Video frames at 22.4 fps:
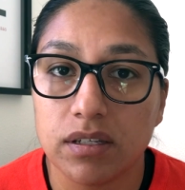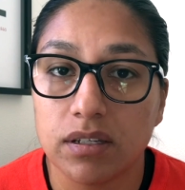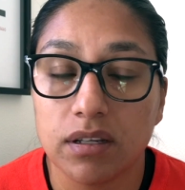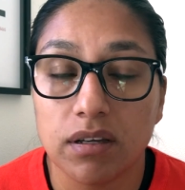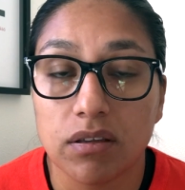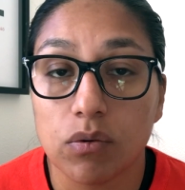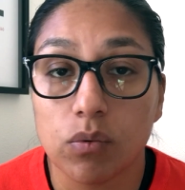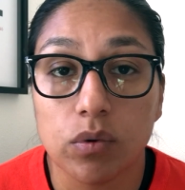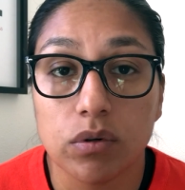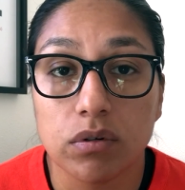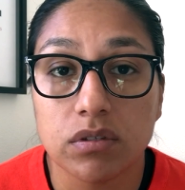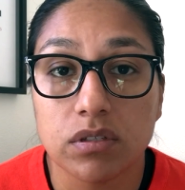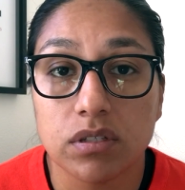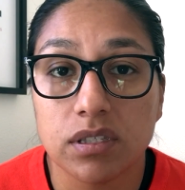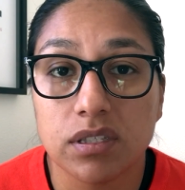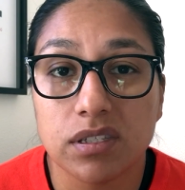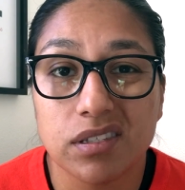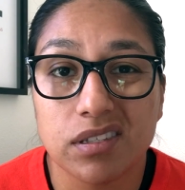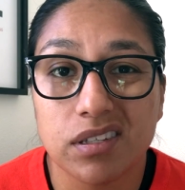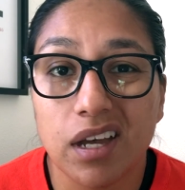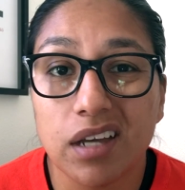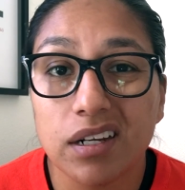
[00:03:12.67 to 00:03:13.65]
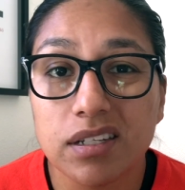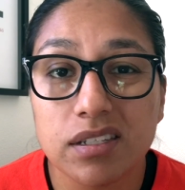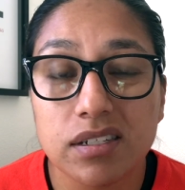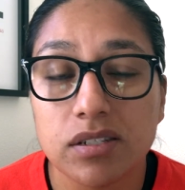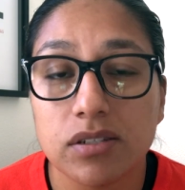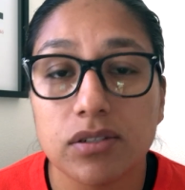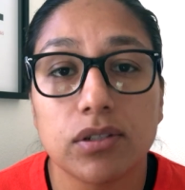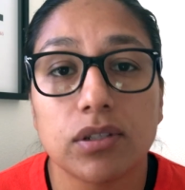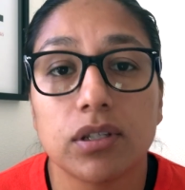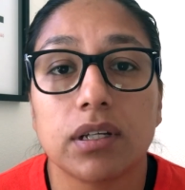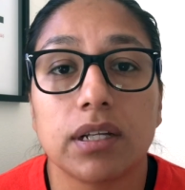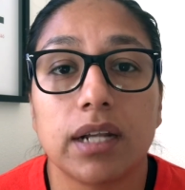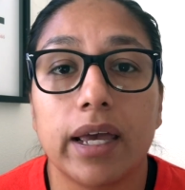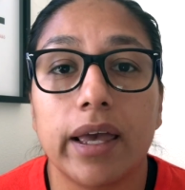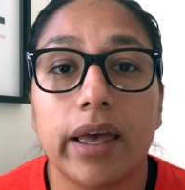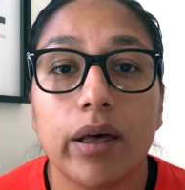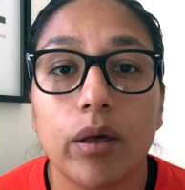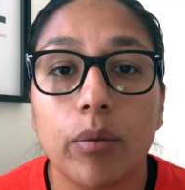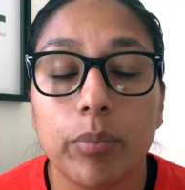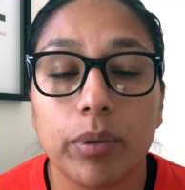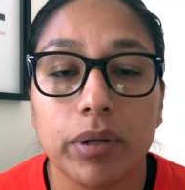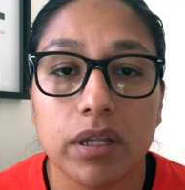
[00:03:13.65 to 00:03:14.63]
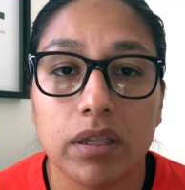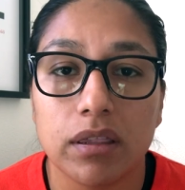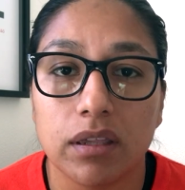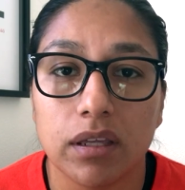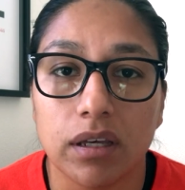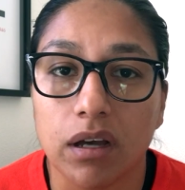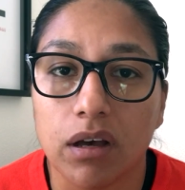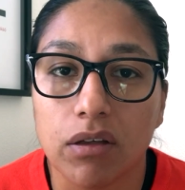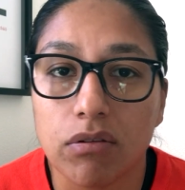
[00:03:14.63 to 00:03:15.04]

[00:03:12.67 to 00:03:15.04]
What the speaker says: In other words, it's not necessarily going to help anything